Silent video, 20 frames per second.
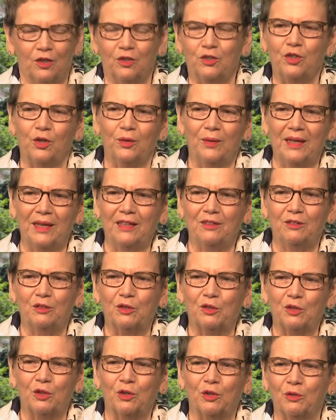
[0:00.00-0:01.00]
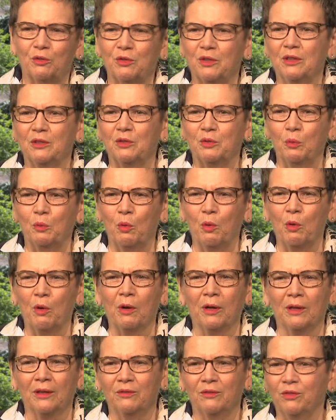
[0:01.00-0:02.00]
JoAnne deserves this
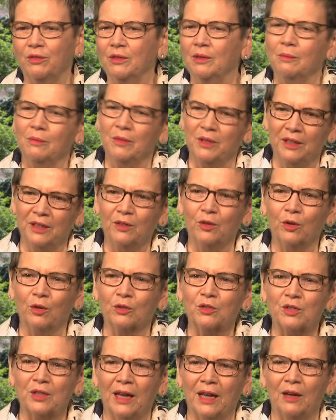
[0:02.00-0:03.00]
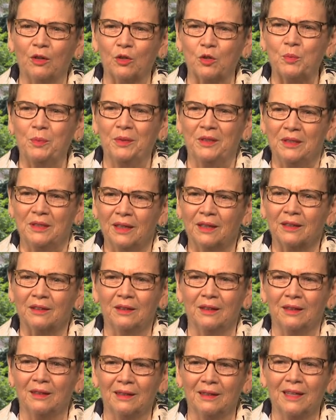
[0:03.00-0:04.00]
award from the Girl Scouts
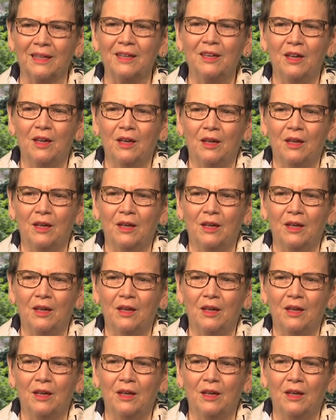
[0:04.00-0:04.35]
particularly